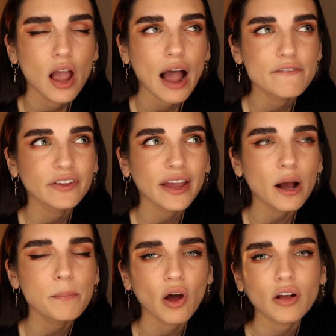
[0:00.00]
I feel like
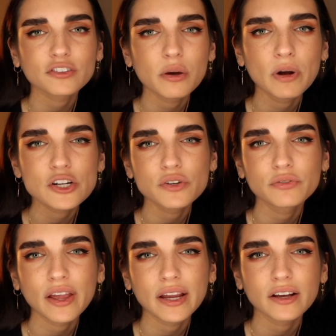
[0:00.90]
I'm not so much
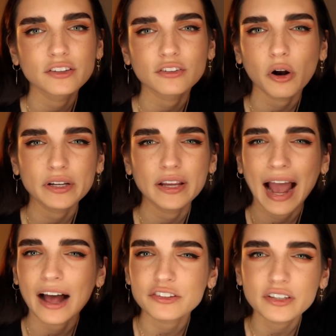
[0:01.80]
of like a
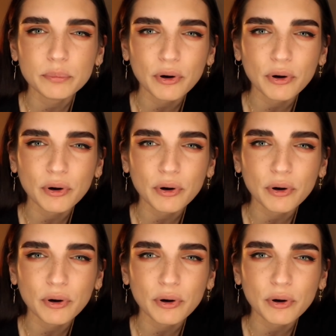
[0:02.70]
sarcastic